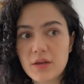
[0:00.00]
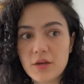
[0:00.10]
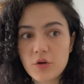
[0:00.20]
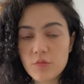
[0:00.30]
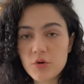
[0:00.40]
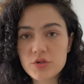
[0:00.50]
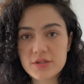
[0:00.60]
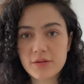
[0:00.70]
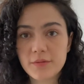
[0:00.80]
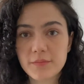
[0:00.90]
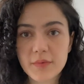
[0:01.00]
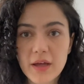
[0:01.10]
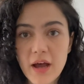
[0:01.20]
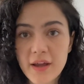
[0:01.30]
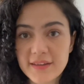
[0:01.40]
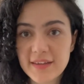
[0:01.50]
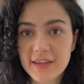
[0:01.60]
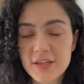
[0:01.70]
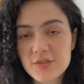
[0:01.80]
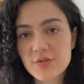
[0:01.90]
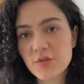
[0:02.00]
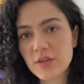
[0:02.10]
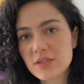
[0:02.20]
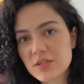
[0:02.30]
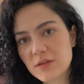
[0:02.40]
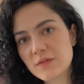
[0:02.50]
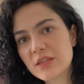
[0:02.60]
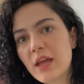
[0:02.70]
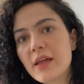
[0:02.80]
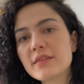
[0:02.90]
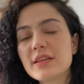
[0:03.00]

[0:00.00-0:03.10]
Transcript: commercial ID, so you can check that.